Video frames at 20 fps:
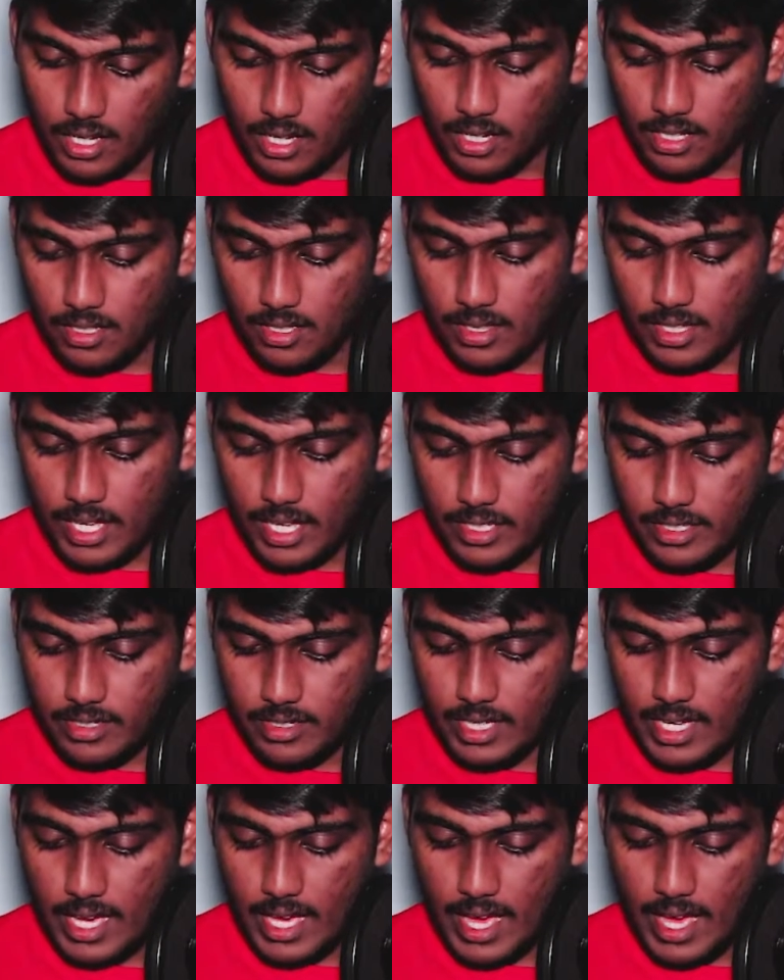Other than that,
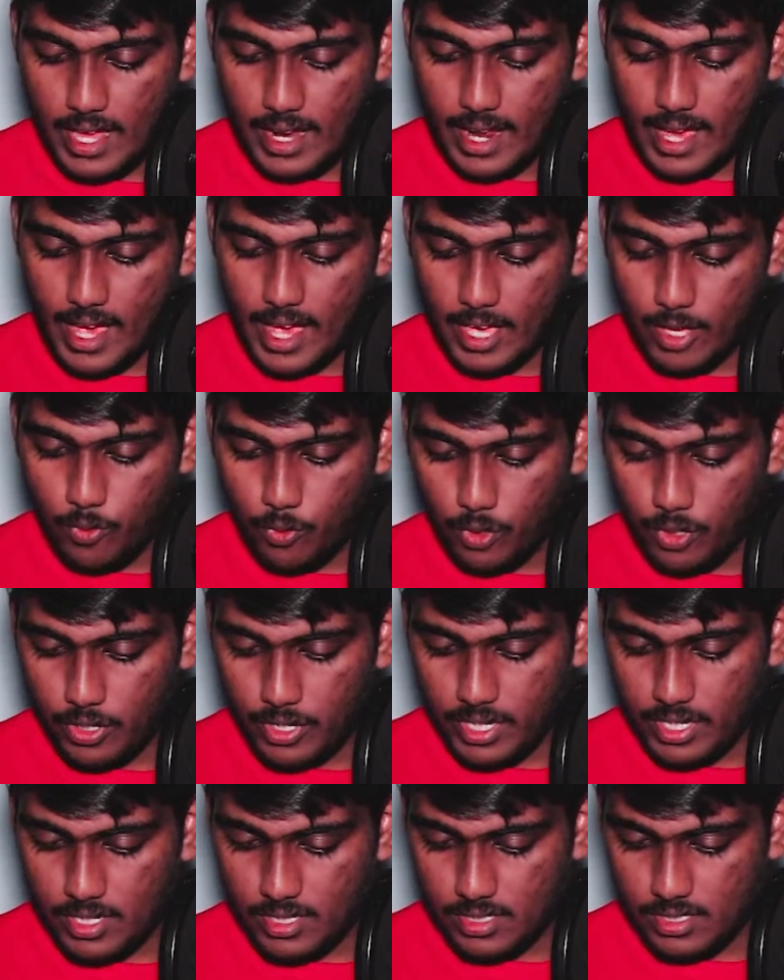you got high
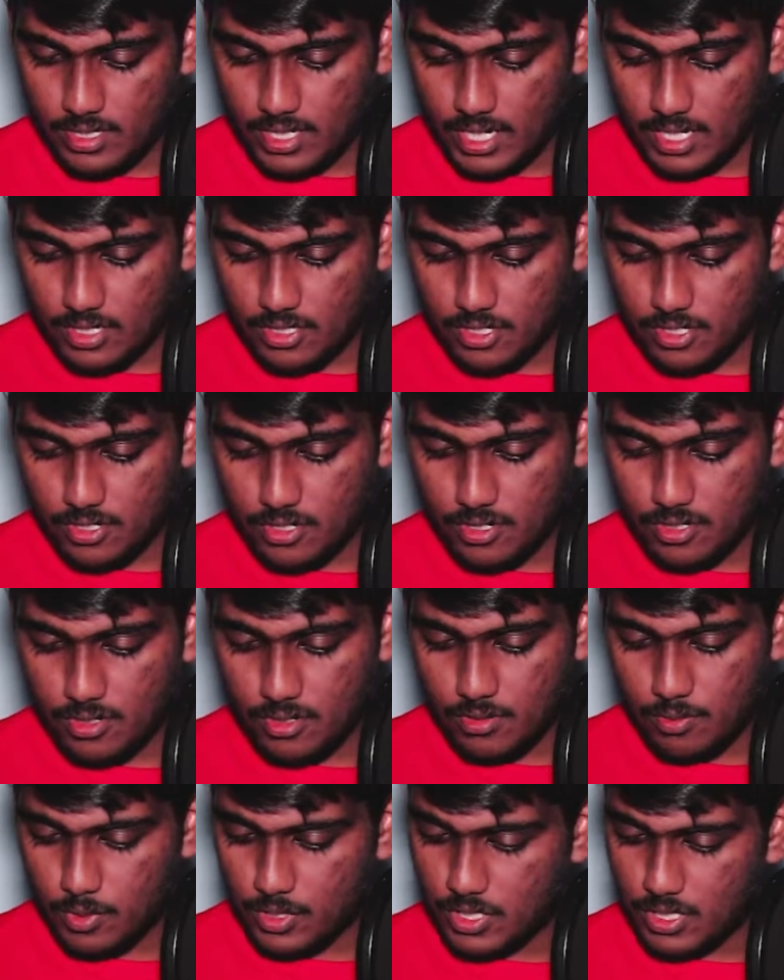quality
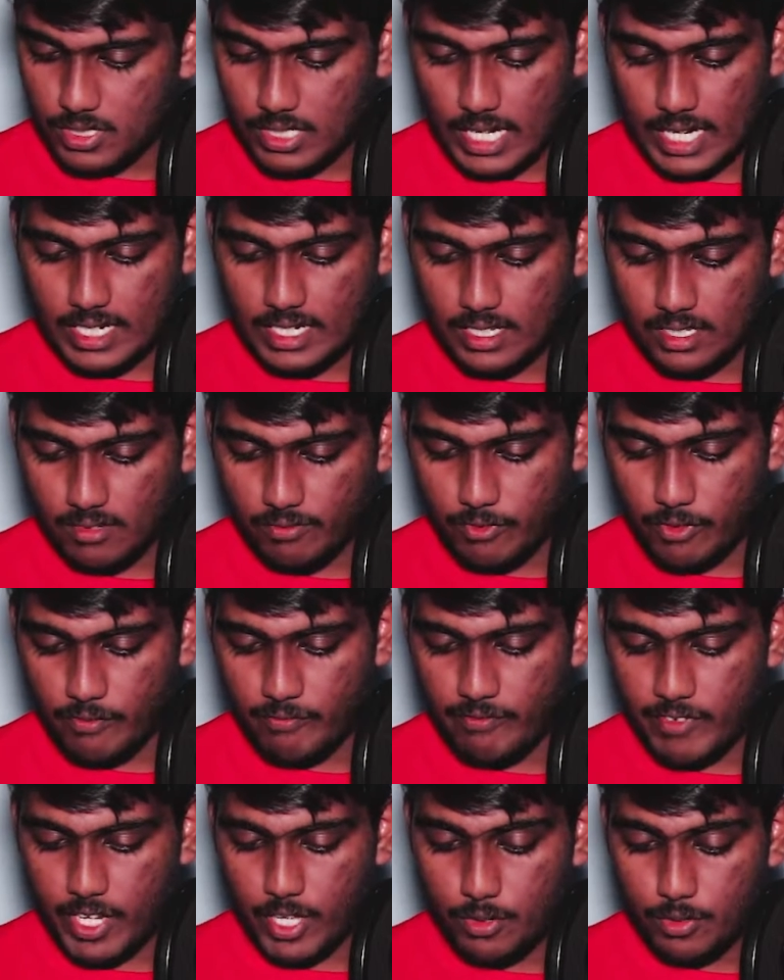condenser, which is ideal for
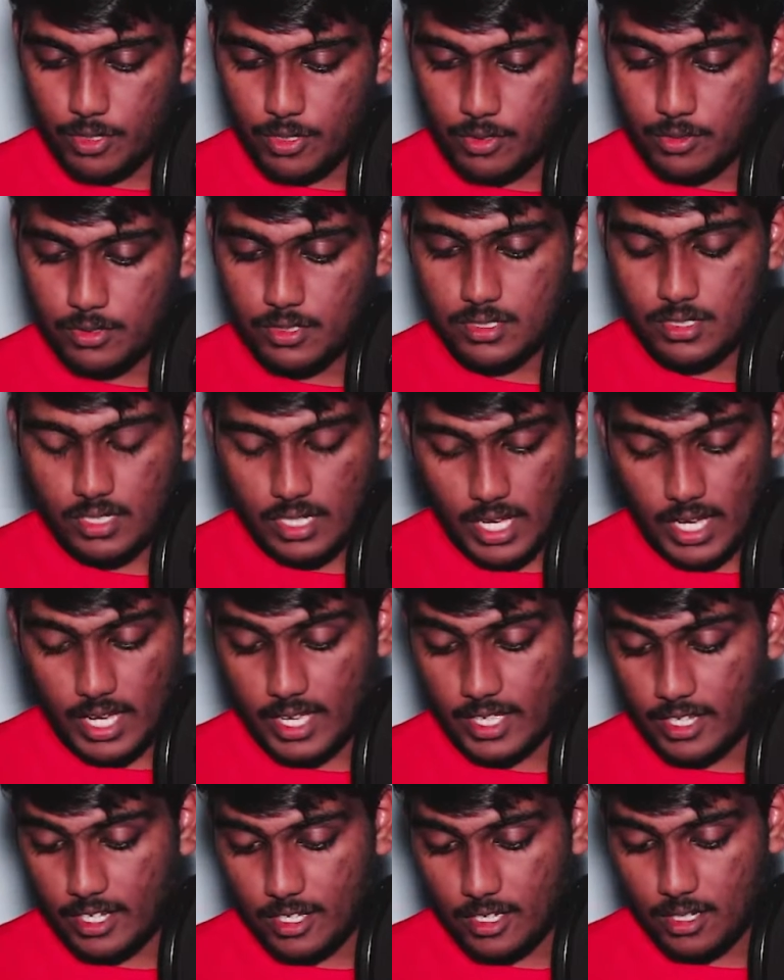video use.
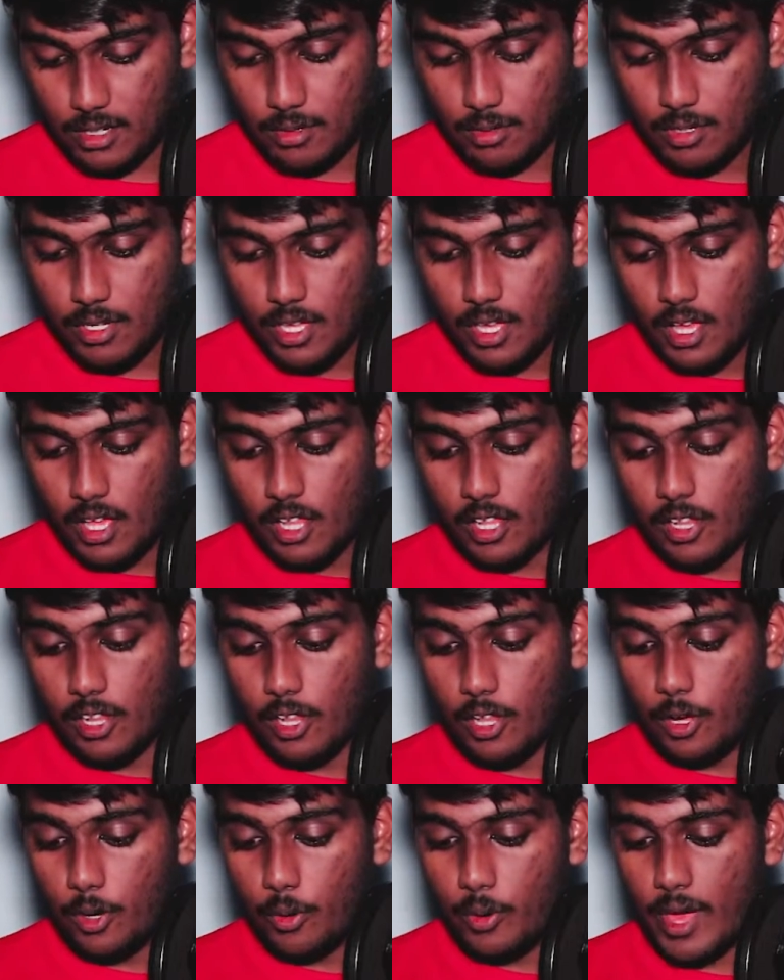I know.
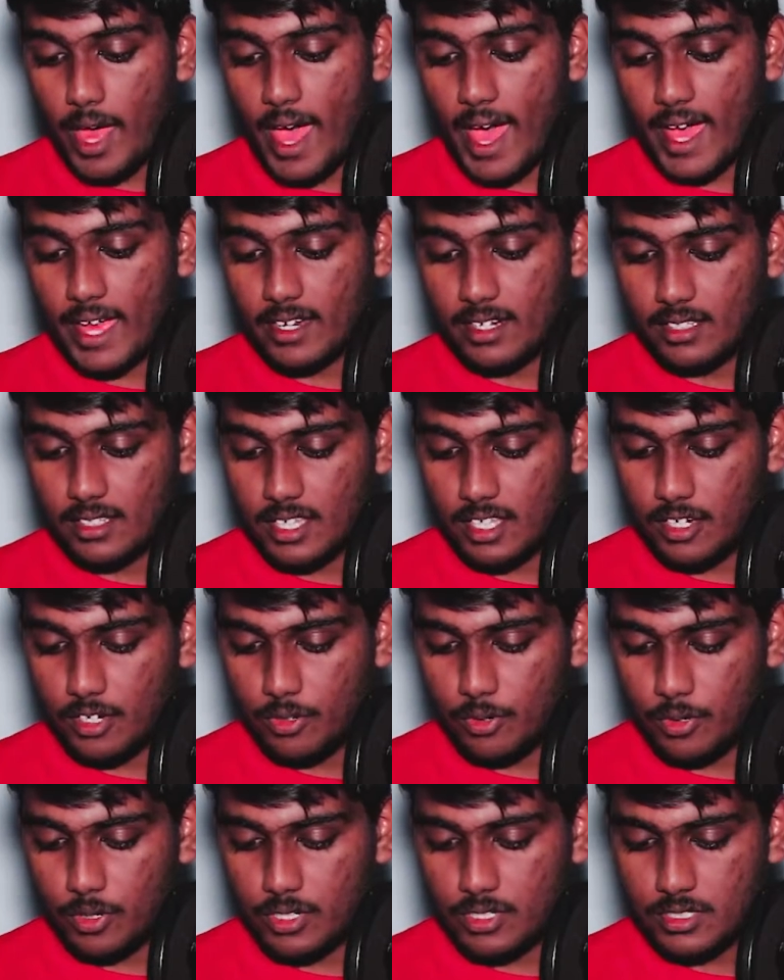Low handling
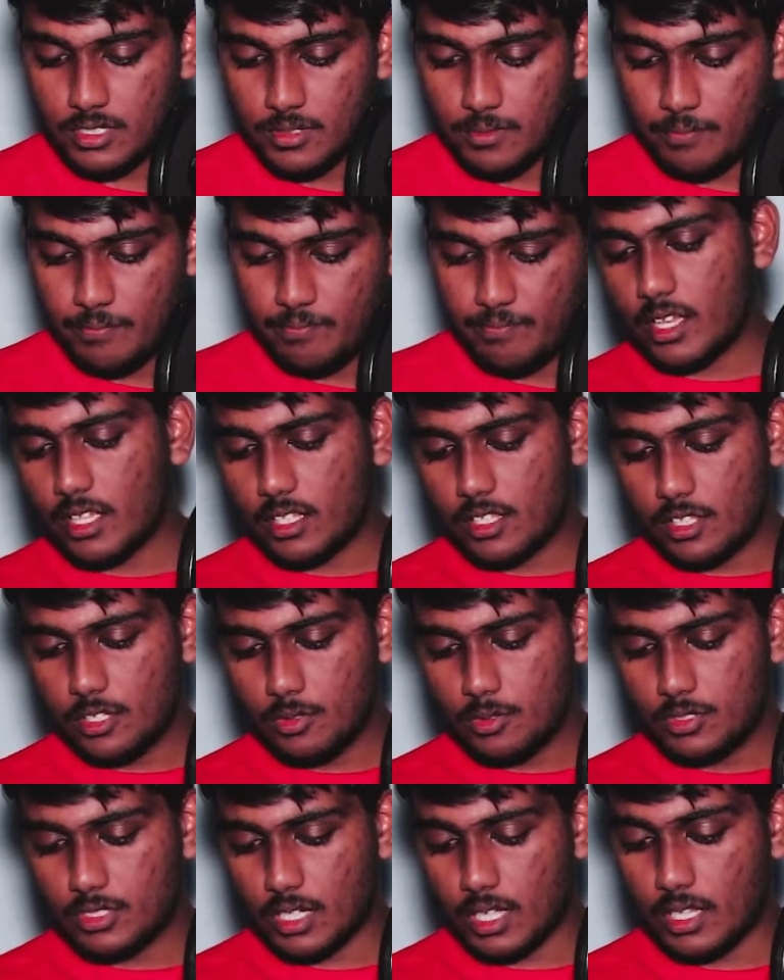noise.
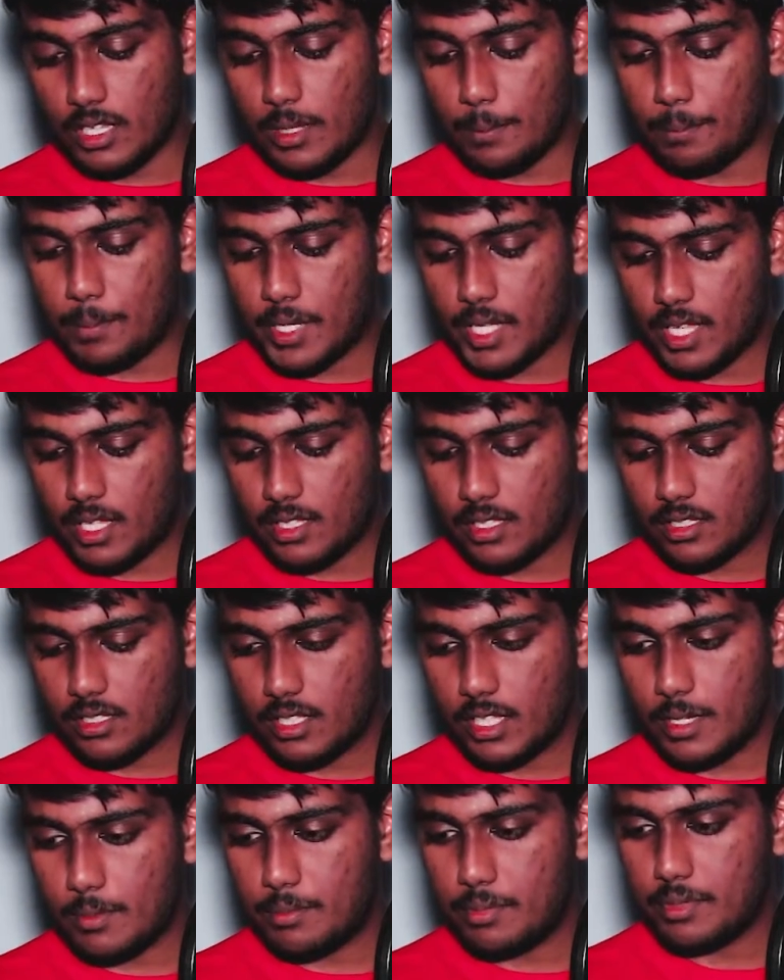Includes a lapel
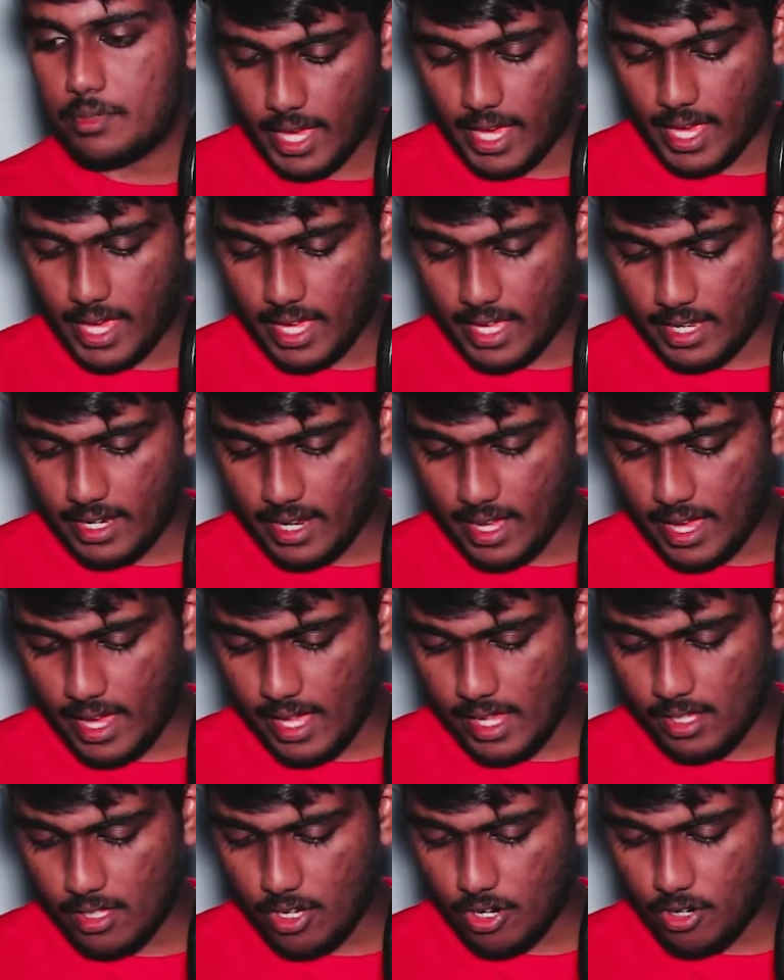clip and
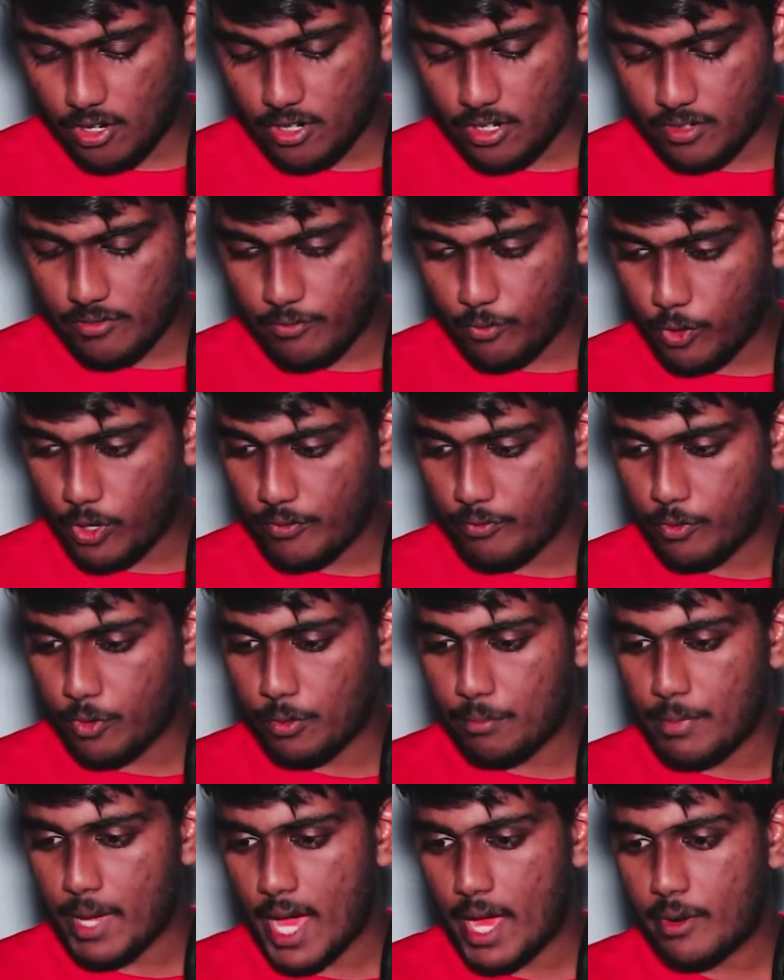
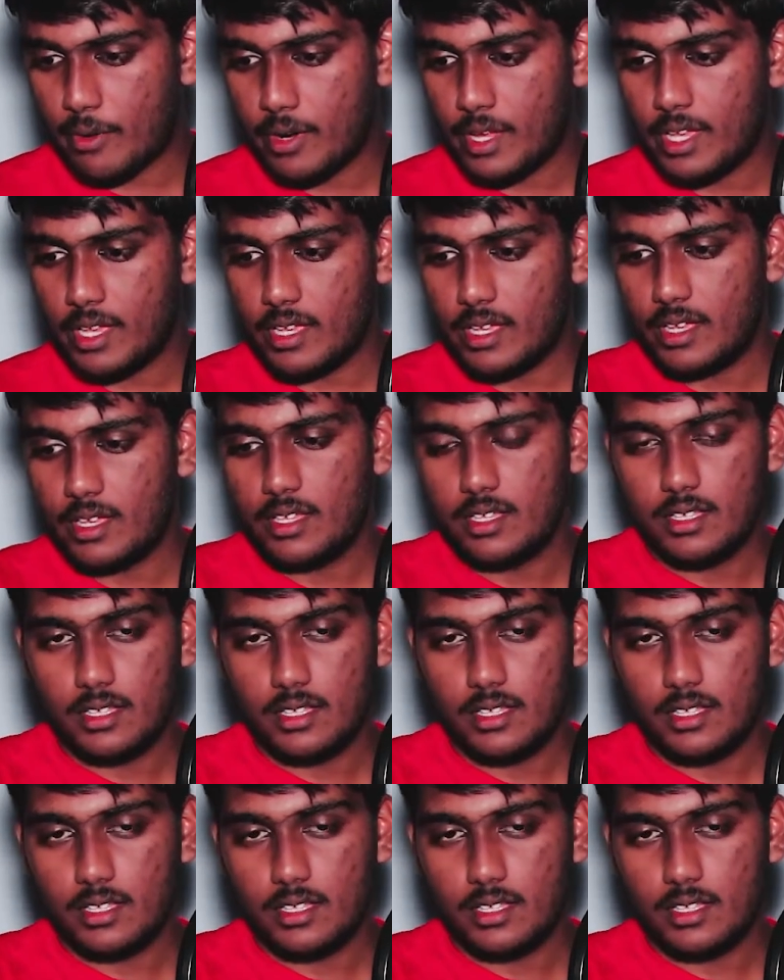LR44 battery.